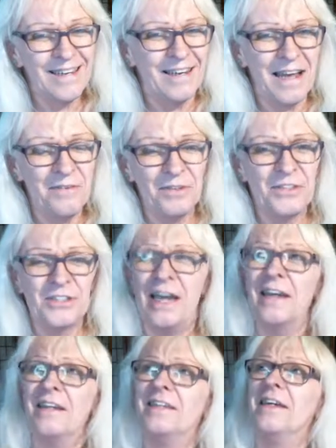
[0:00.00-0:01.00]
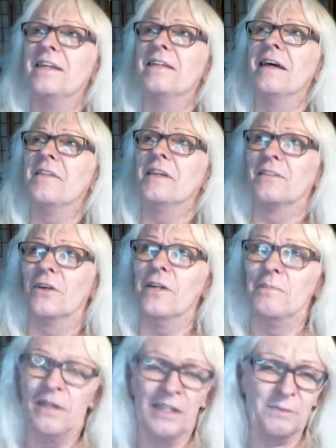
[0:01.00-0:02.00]
And I haven't decided yet. I think 30
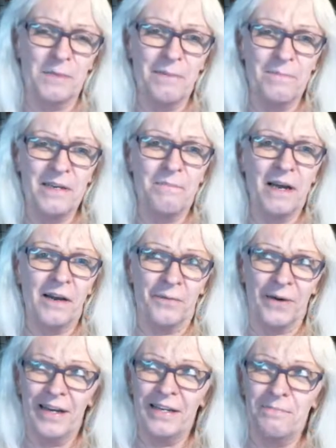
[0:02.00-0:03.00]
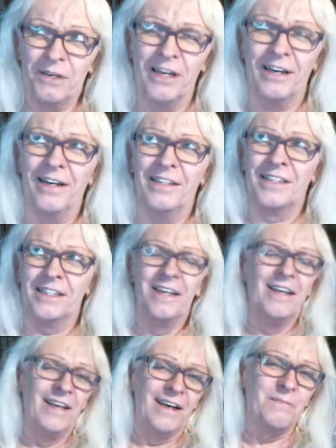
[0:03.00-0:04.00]
minutes might be about right because
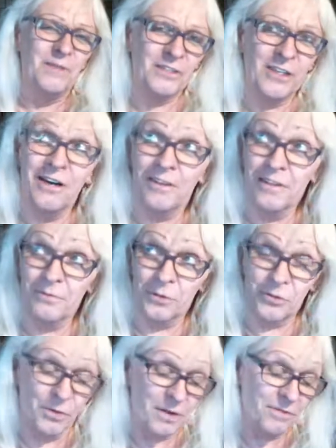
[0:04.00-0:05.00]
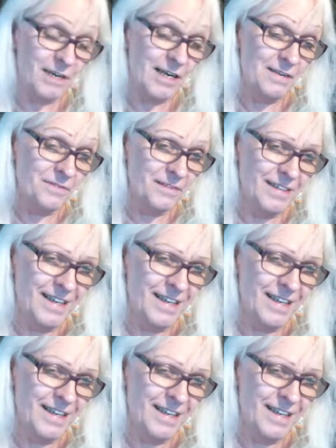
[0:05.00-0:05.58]
I've been talking for 25,